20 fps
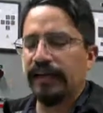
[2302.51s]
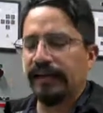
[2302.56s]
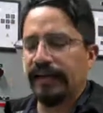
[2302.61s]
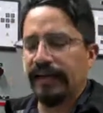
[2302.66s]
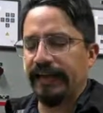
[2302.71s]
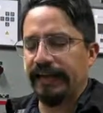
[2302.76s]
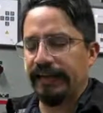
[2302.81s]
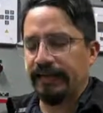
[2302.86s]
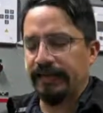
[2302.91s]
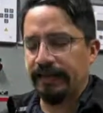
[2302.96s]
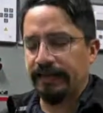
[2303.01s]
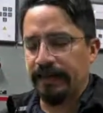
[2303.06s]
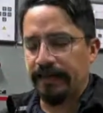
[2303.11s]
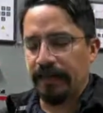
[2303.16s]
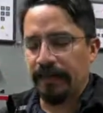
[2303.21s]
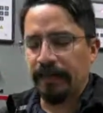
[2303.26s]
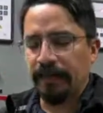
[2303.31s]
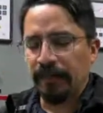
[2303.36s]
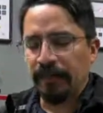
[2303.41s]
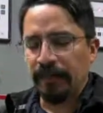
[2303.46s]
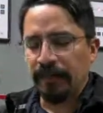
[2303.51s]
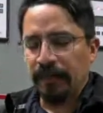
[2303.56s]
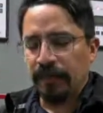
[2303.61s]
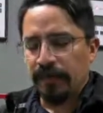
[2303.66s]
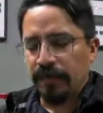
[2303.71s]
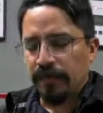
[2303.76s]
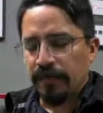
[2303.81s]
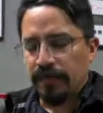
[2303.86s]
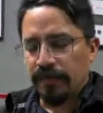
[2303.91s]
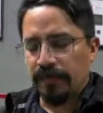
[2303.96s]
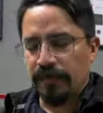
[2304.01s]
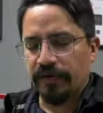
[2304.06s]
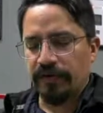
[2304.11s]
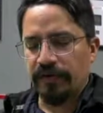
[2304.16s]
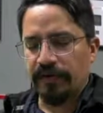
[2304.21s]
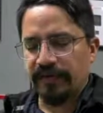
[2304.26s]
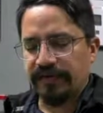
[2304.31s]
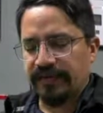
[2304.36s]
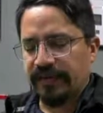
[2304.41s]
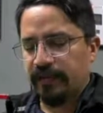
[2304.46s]
and you're
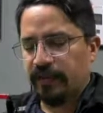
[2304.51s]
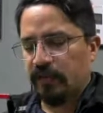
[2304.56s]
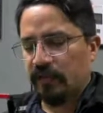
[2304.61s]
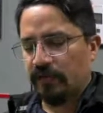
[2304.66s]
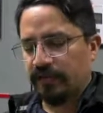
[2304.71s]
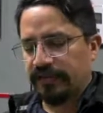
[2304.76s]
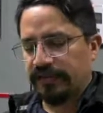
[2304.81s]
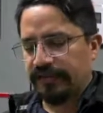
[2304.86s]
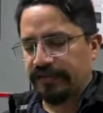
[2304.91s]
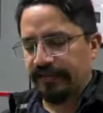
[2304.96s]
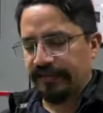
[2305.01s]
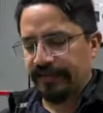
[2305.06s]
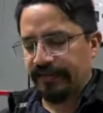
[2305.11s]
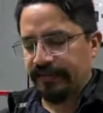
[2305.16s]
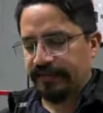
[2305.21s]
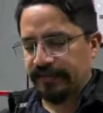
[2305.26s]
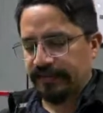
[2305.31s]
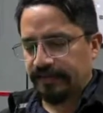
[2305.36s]
gonna see more details.